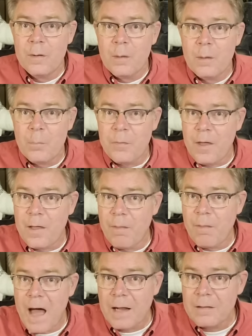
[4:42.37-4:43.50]
but they
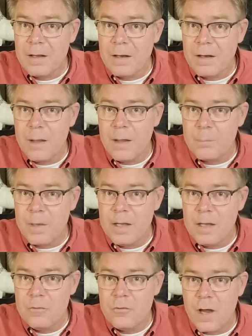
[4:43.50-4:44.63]
locked it up
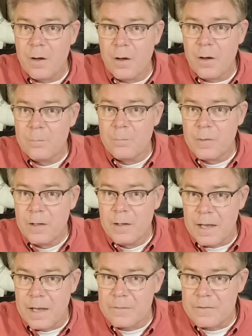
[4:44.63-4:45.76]
in jail.
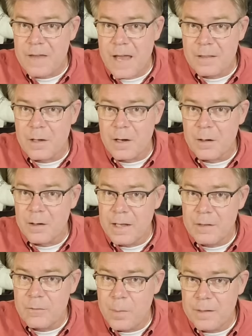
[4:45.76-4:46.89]
And it sat there and
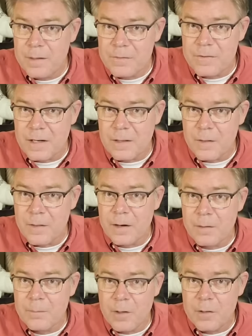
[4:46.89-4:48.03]
it's been sitting
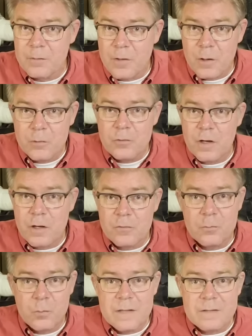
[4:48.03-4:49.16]
there until just
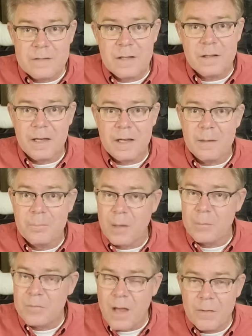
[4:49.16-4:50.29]
recently.
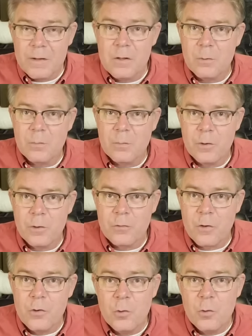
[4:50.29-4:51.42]
I'm telling you, there's a
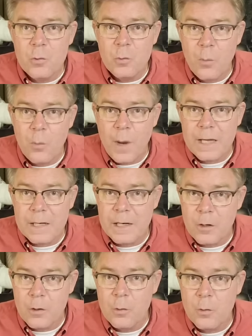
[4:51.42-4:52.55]
new awakening,
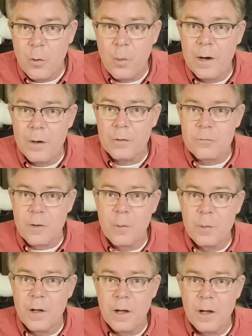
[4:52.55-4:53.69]
a new awareness
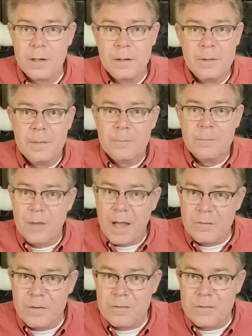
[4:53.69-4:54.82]
going on, not
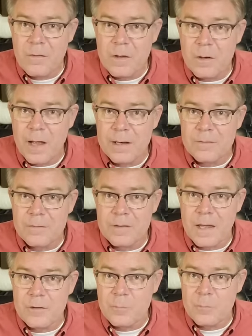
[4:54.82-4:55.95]
just in the United
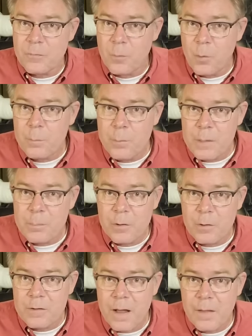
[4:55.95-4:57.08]
States, but from what people are
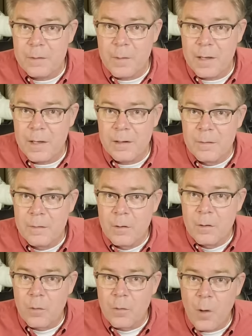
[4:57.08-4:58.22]
telling me
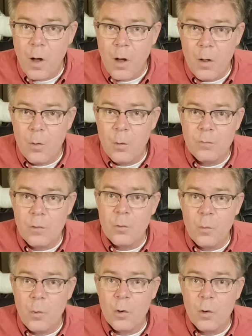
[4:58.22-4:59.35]
from all over the
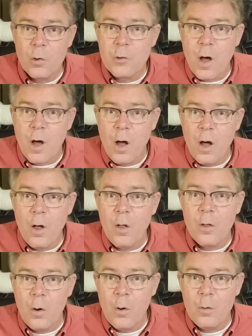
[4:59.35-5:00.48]
world,
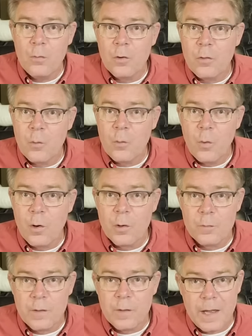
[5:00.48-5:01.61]
all over the
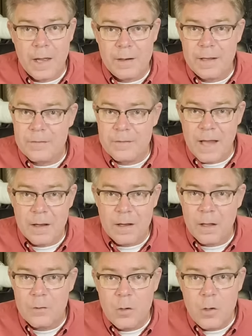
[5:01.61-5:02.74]
world. Okay. It's not
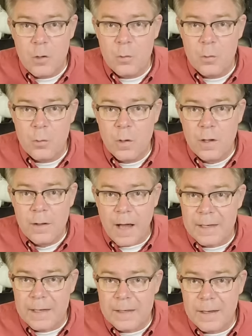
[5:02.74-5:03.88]
a new
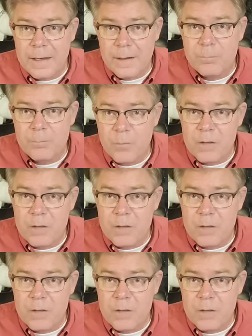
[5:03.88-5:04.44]
idea, it's